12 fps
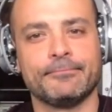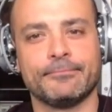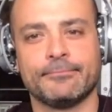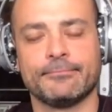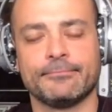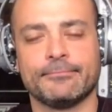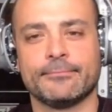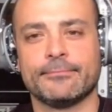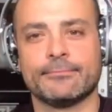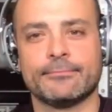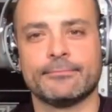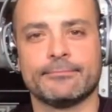
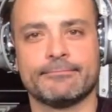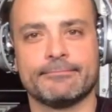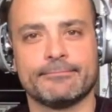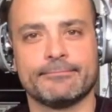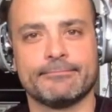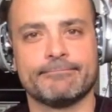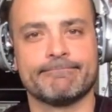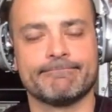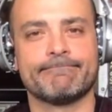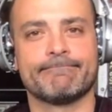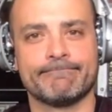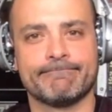
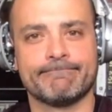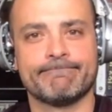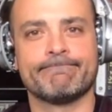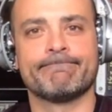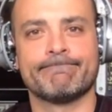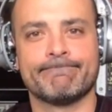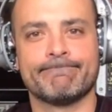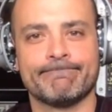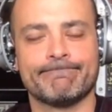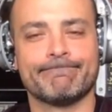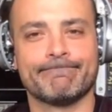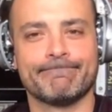
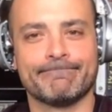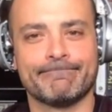This person isn't speaking.